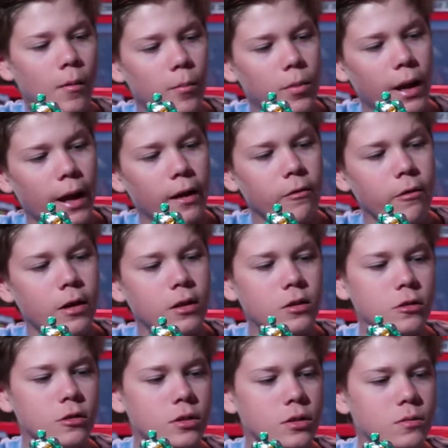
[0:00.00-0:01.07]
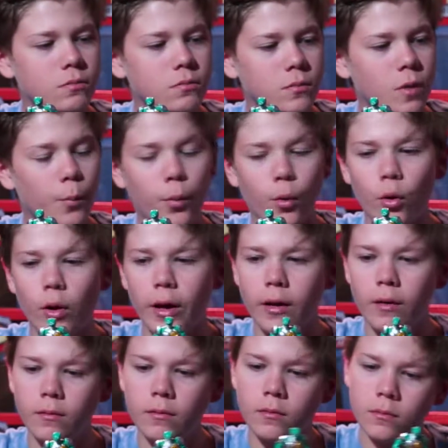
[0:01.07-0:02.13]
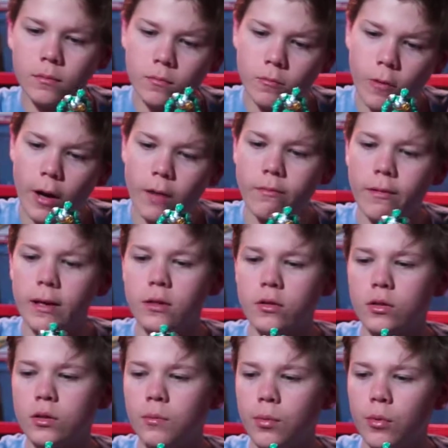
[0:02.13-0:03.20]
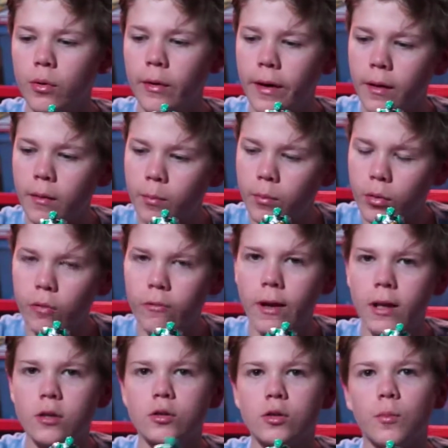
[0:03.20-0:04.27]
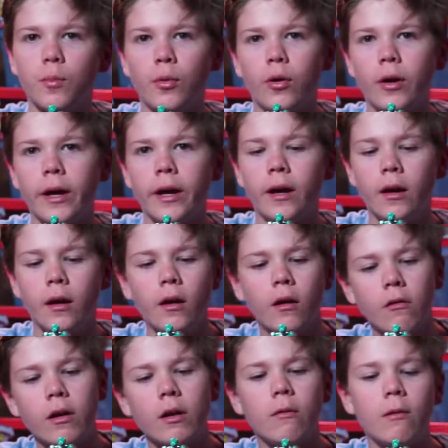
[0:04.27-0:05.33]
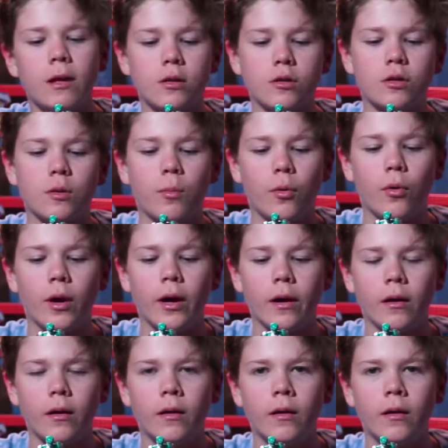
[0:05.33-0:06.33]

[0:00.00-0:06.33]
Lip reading: Black Ranger's a boy. Red Ranger's a boy. Blue Ranger's a boy. Green Ranger's a boy.